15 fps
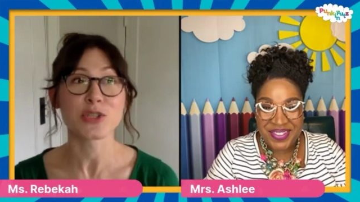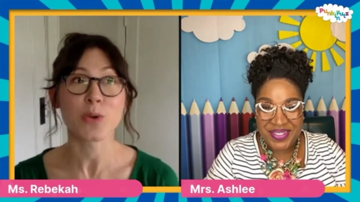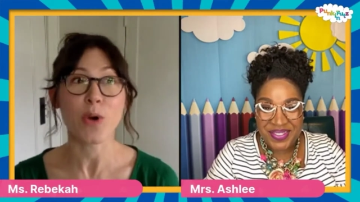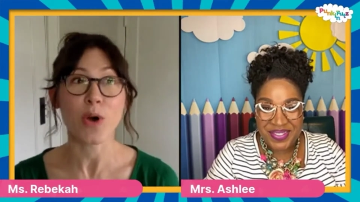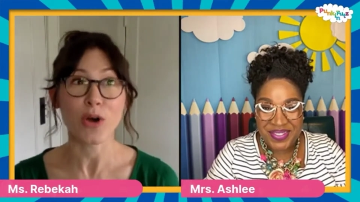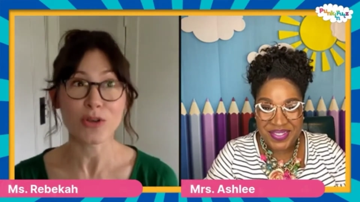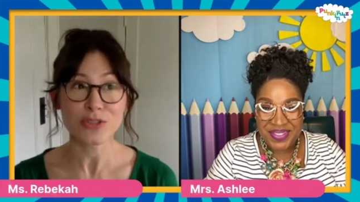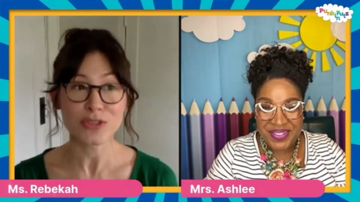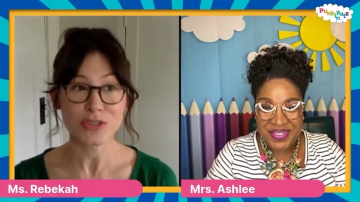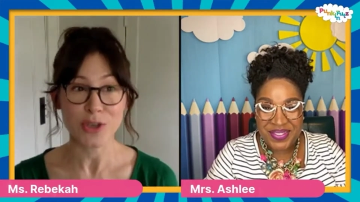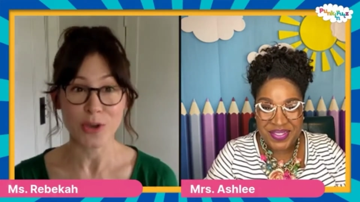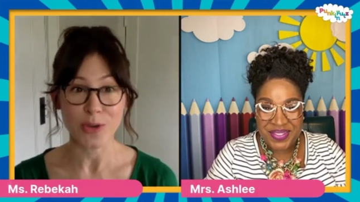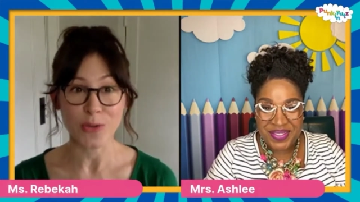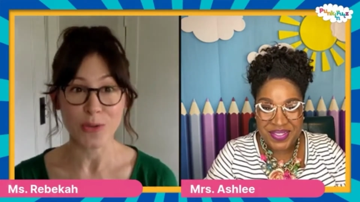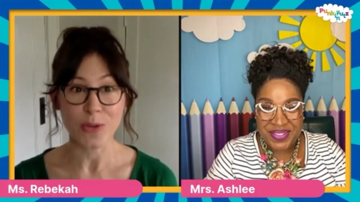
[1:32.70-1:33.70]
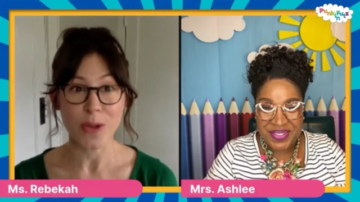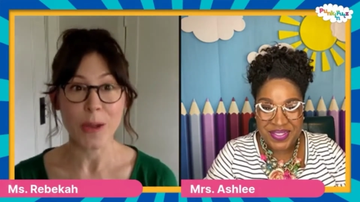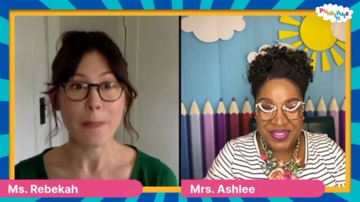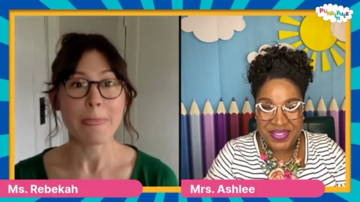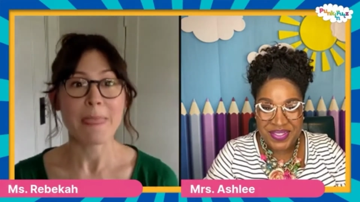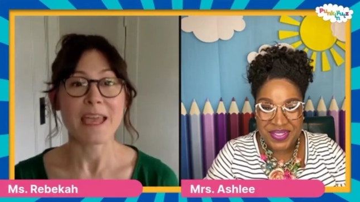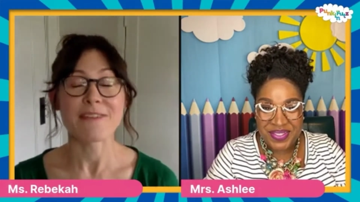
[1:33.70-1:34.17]
Speaker 1: also
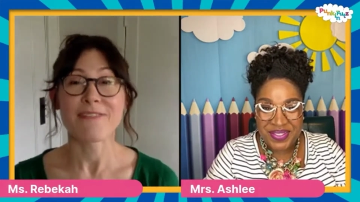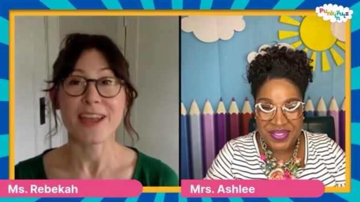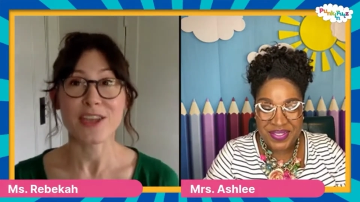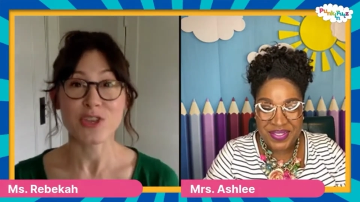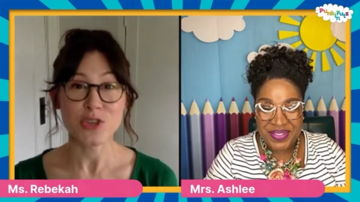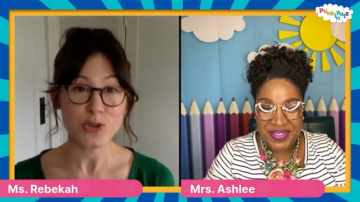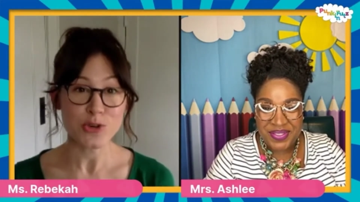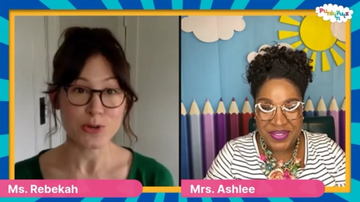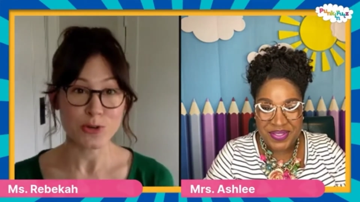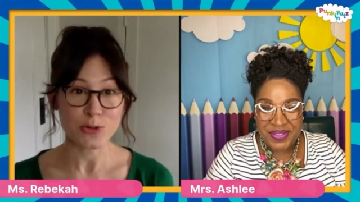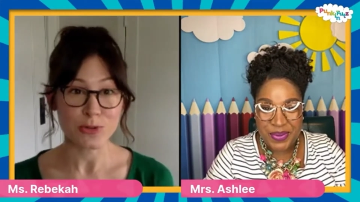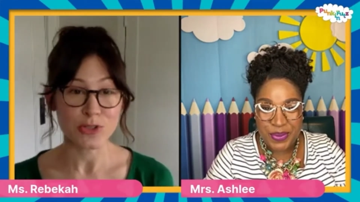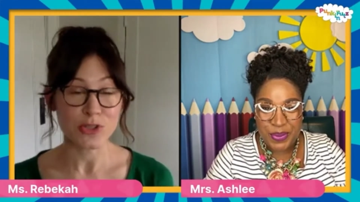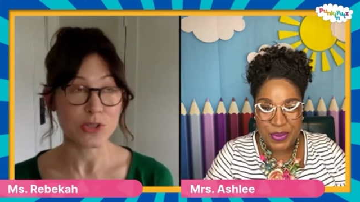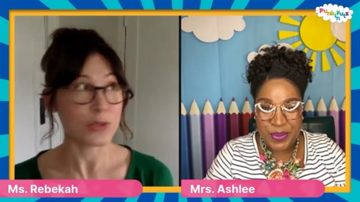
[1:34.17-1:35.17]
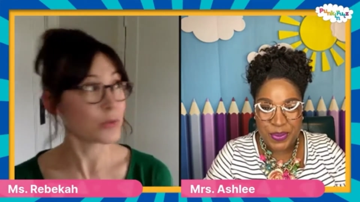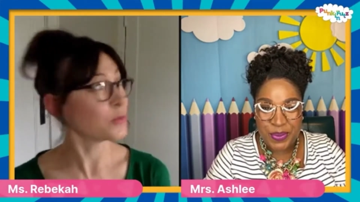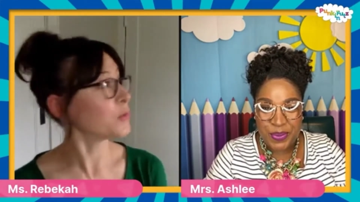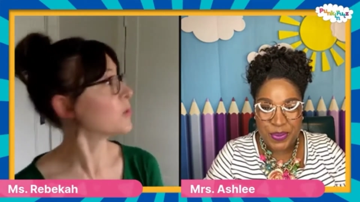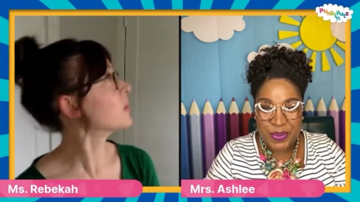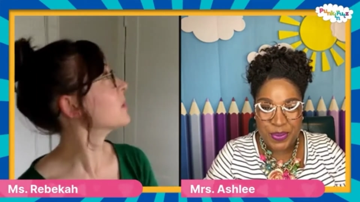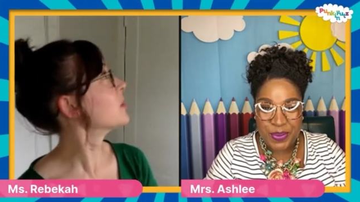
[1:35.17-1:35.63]
invite you
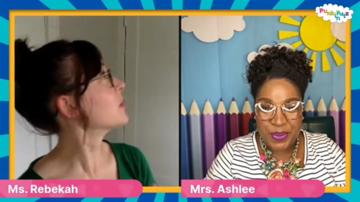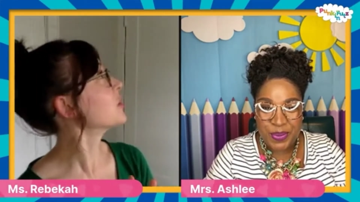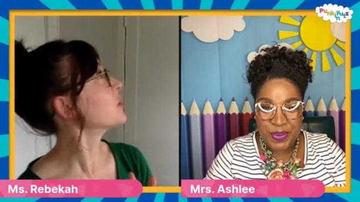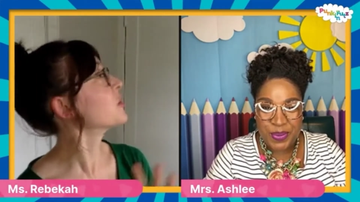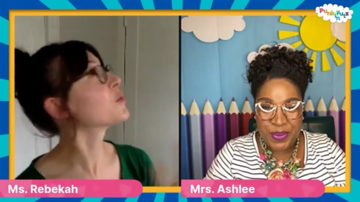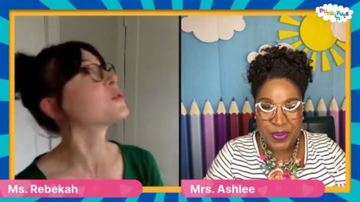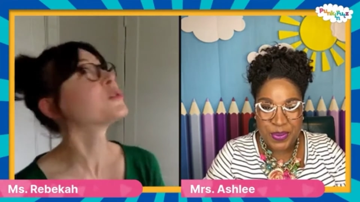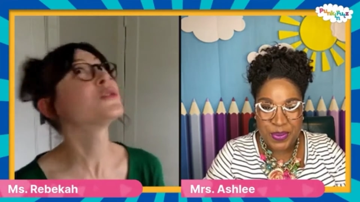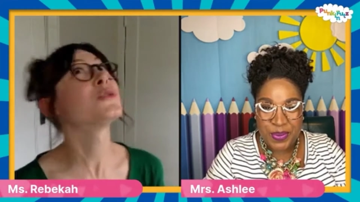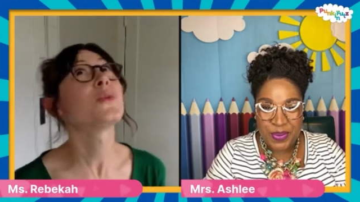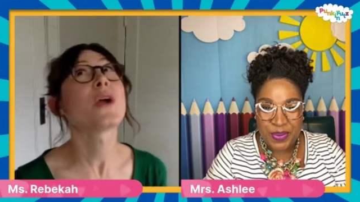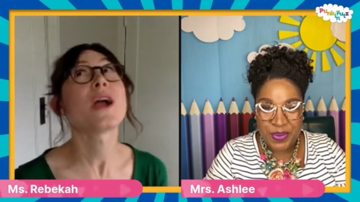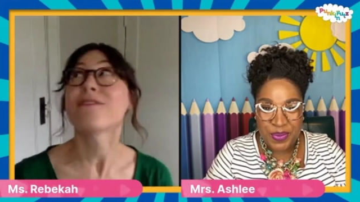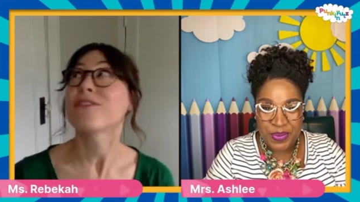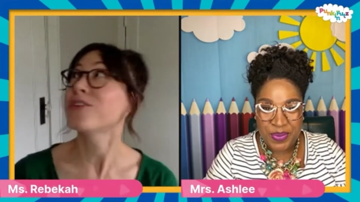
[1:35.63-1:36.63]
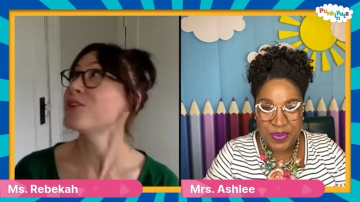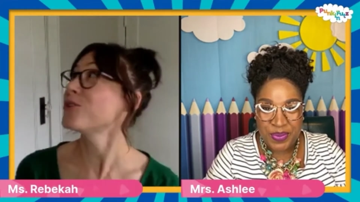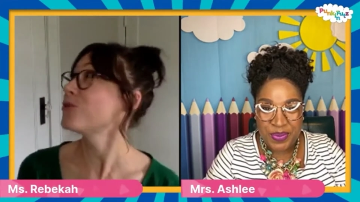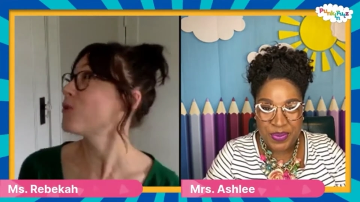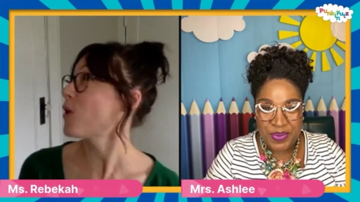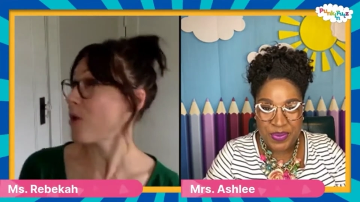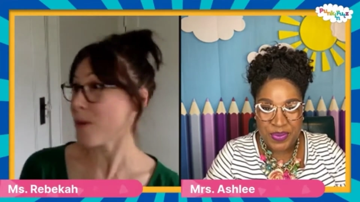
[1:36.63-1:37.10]
to look to wherever your
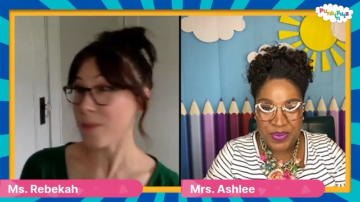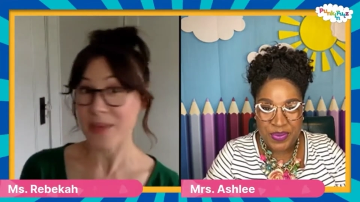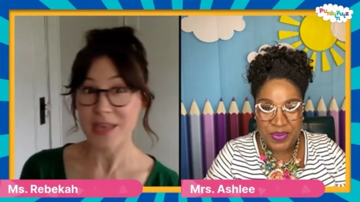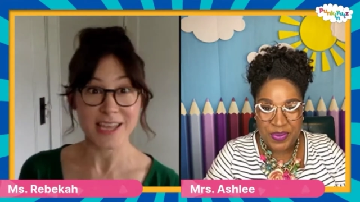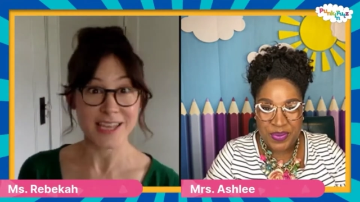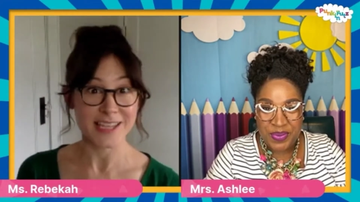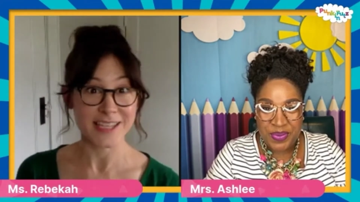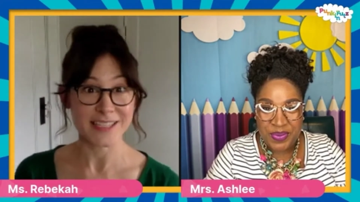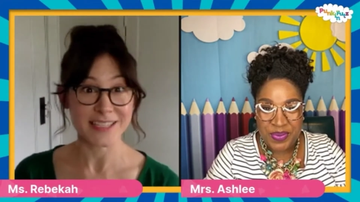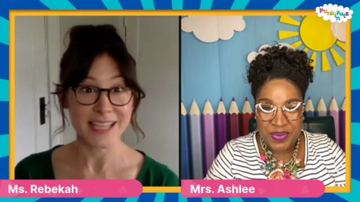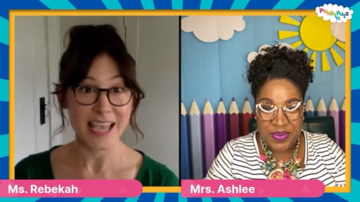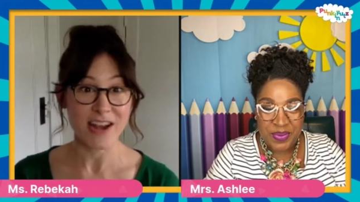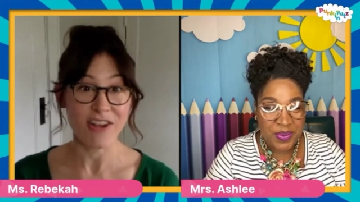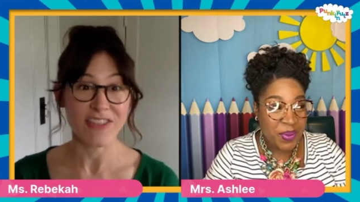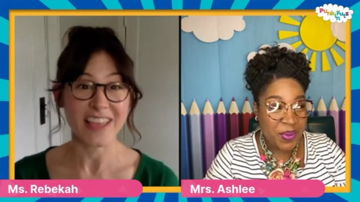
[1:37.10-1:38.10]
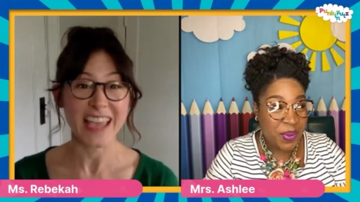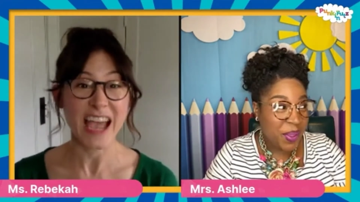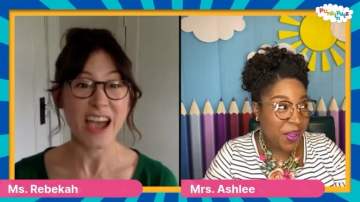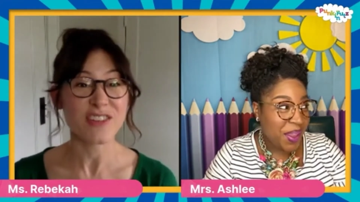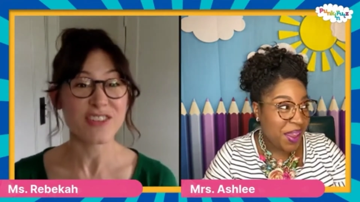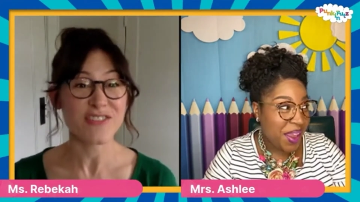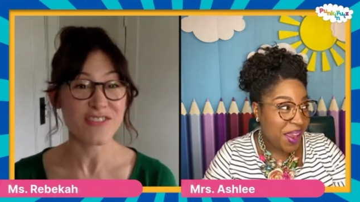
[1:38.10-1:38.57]
grown-up is, and on the count
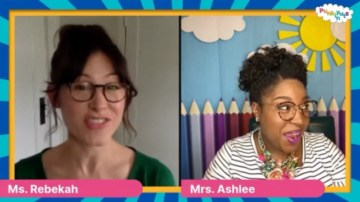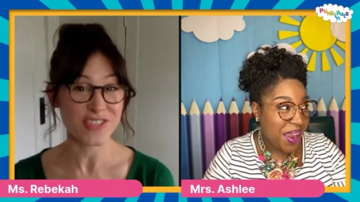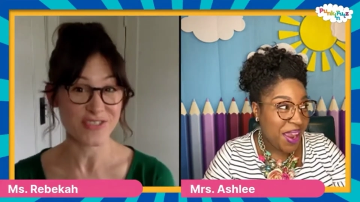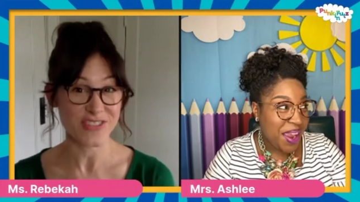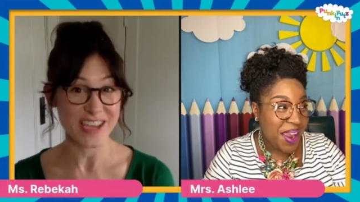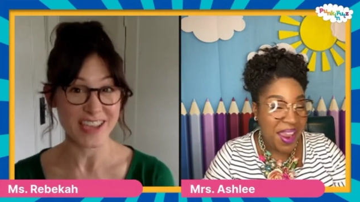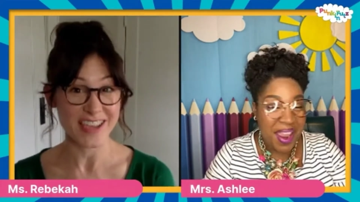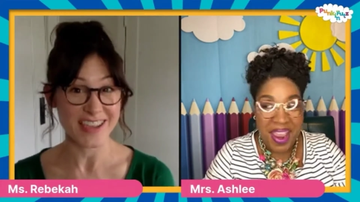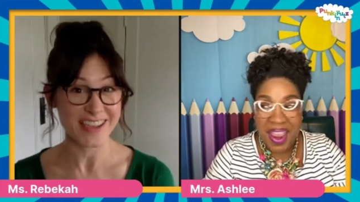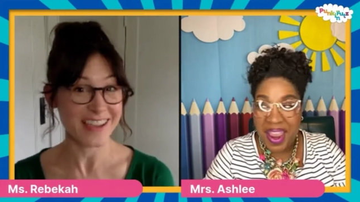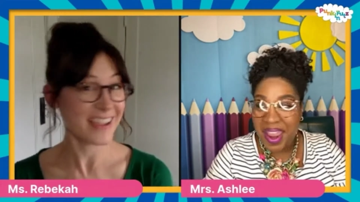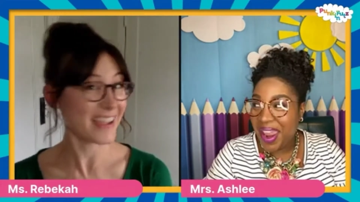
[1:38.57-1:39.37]
of three,